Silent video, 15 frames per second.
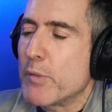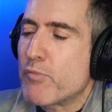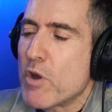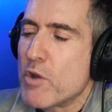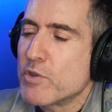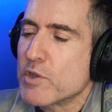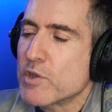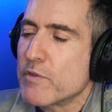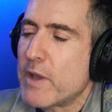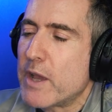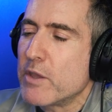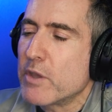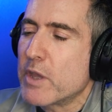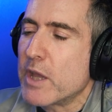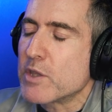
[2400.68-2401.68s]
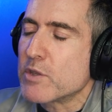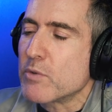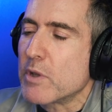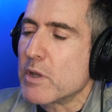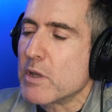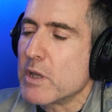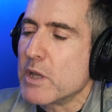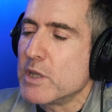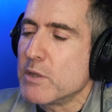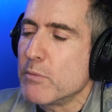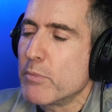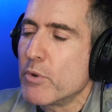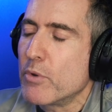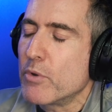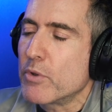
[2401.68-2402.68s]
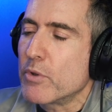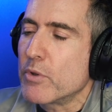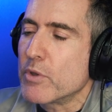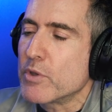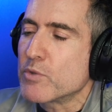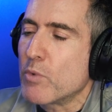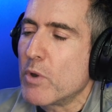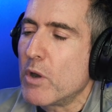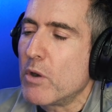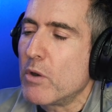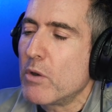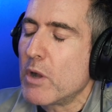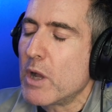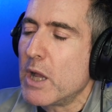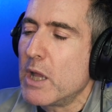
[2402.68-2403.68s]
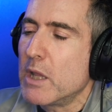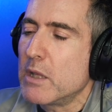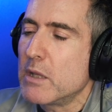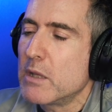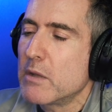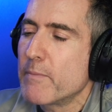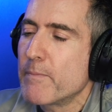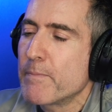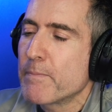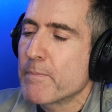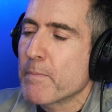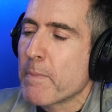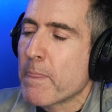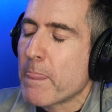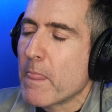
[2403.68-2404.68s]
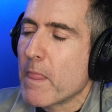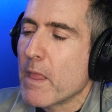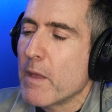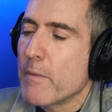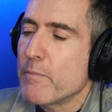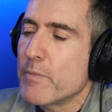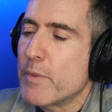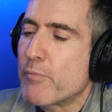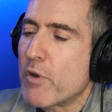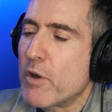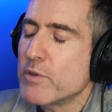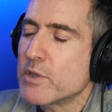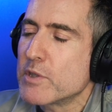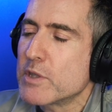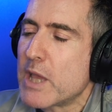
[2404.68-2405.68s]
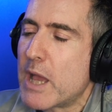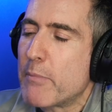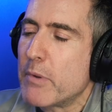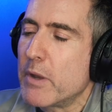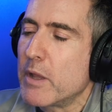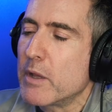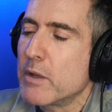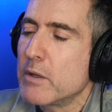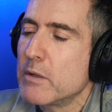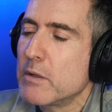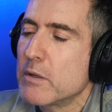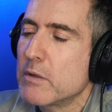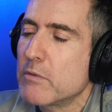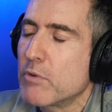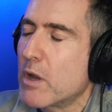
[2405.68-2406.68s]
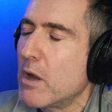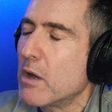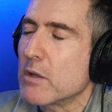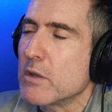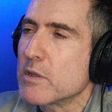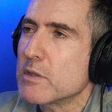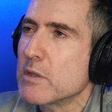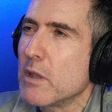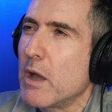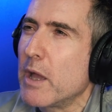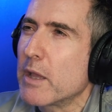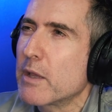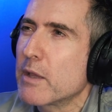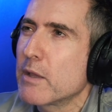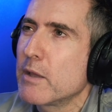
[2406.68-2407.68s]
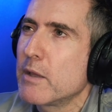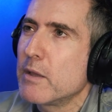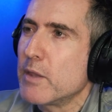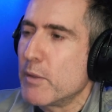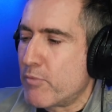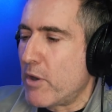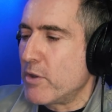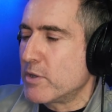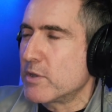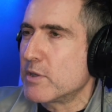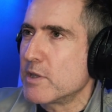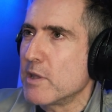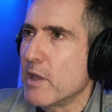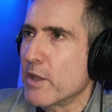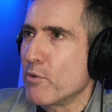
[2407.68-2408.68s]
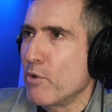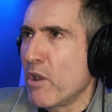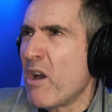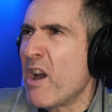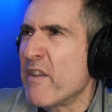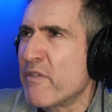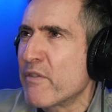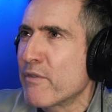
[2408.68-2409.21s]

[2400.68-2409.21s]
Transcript: the process of how you get to it is important as well. And the process is happening regardless. Like, the process is like your life.